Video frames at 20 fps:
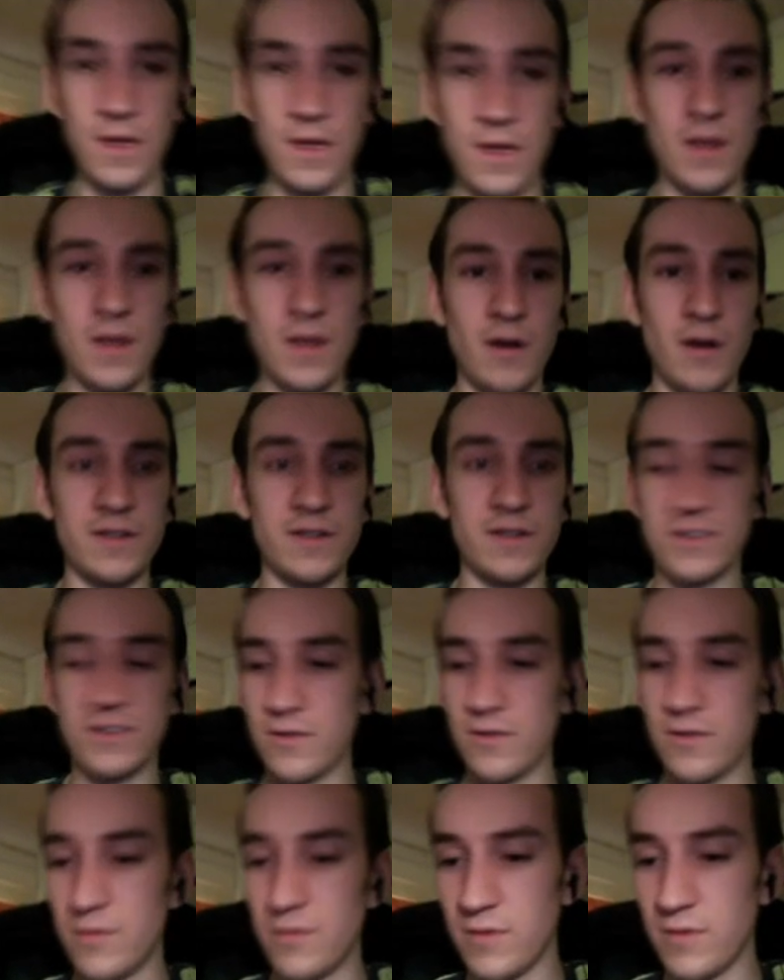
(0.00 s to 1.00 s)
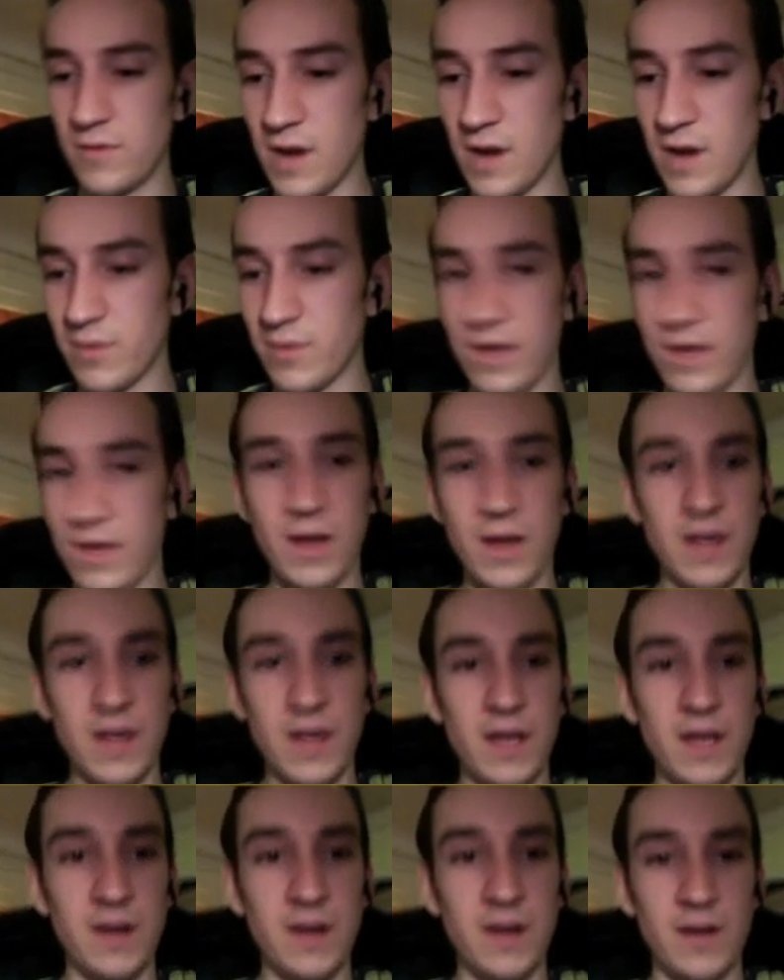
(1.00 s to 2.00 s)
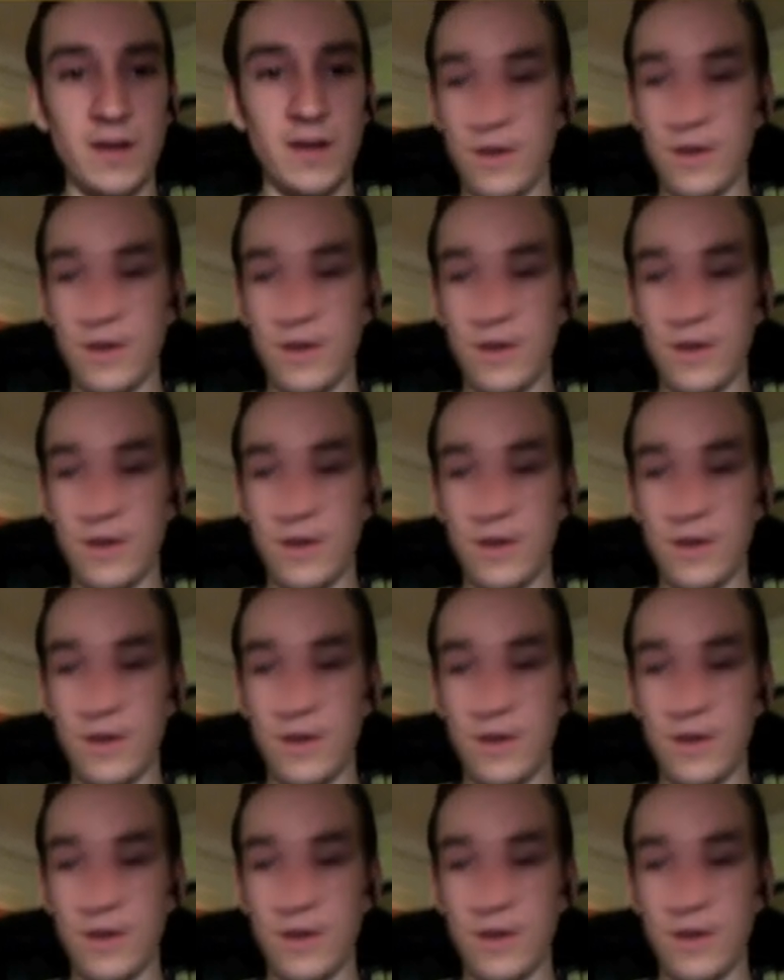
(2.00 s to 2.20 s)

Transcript: All right, so Goblin Guide.